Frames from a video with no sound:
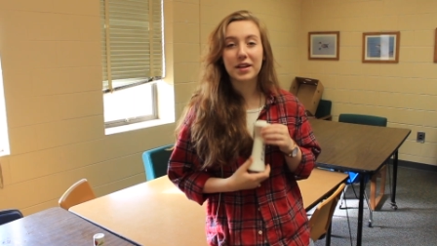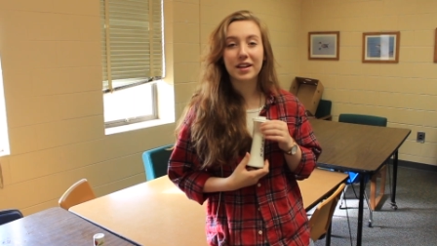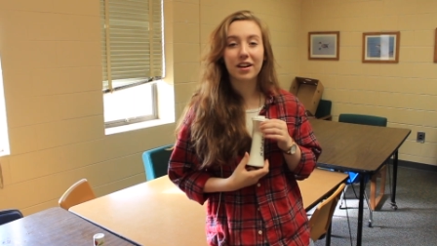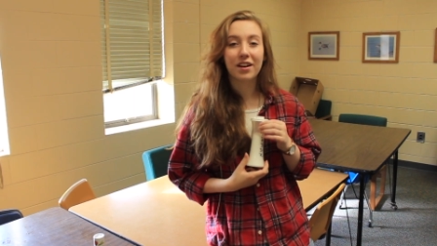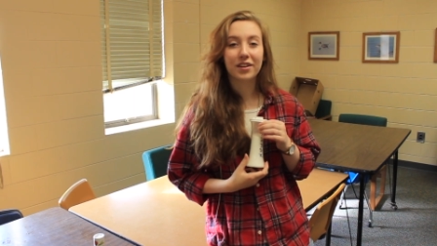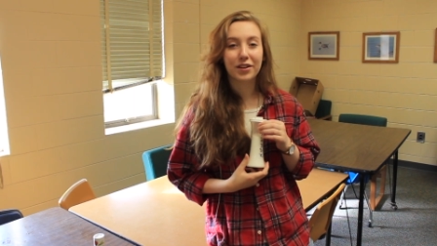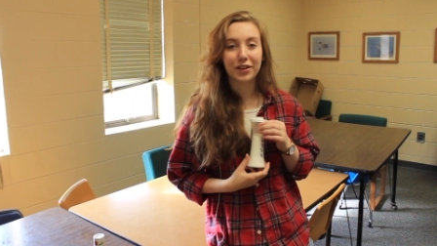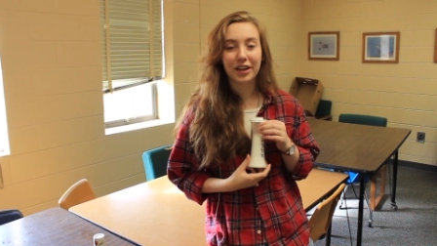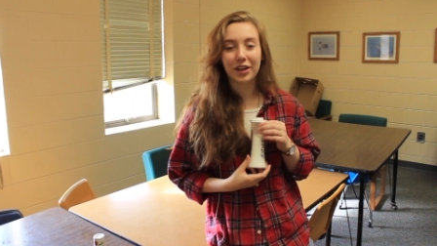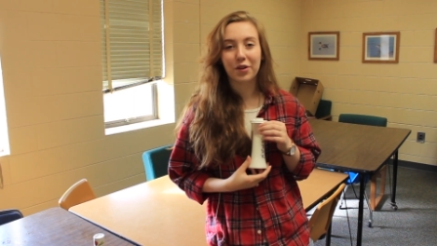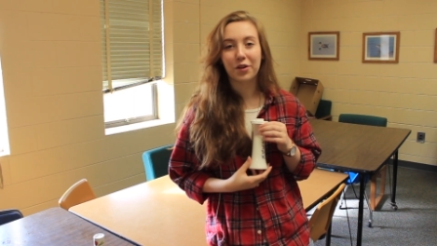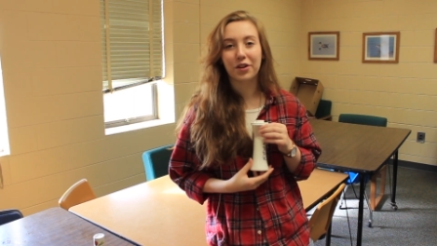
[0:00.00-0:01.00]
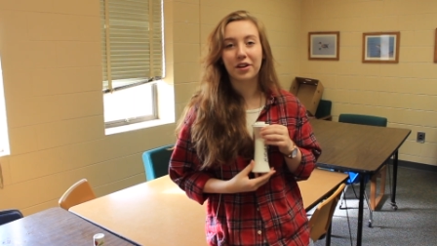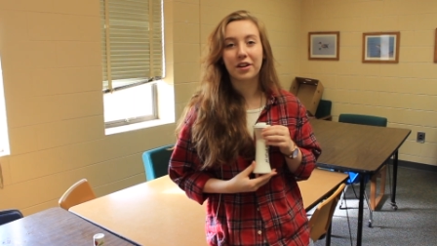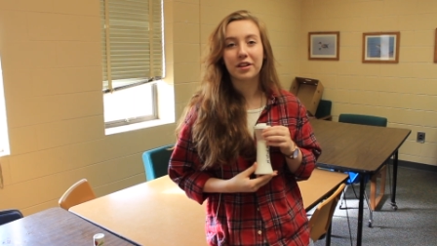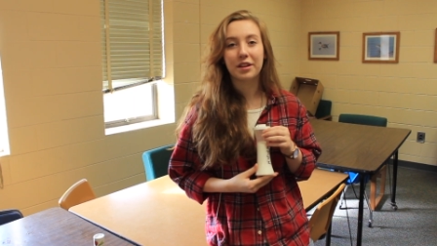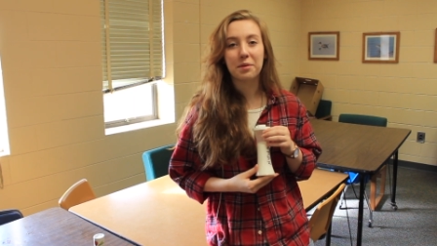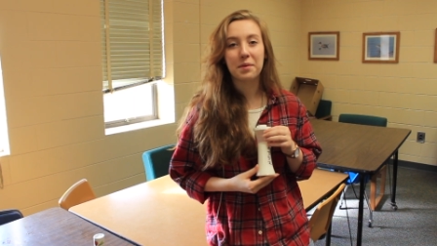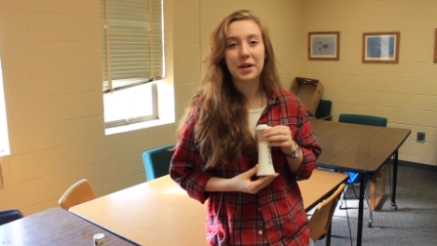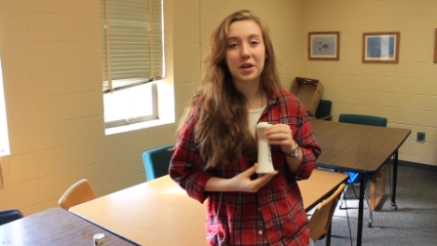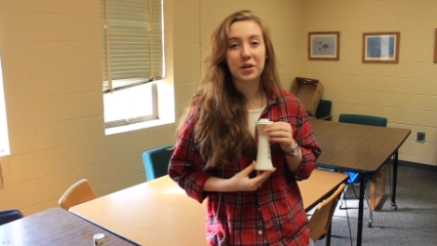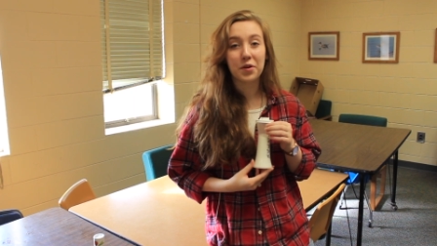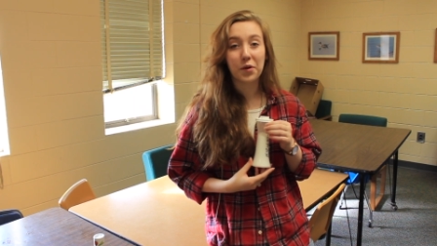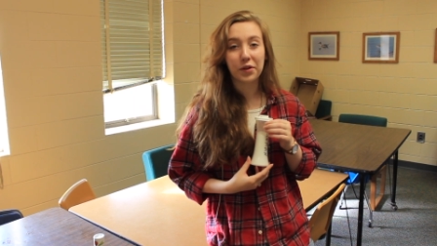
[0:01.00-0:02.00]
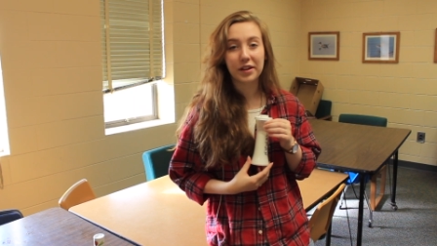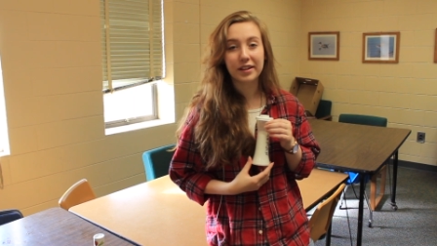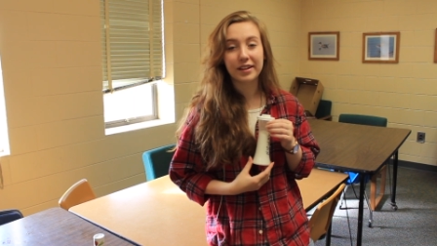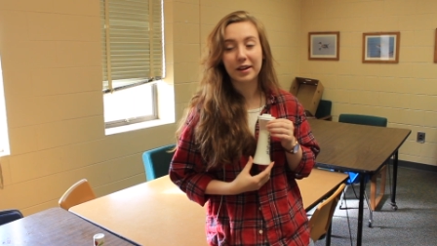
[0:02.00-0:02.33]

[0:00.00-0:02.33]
week on Cooking Corner, they made cannoli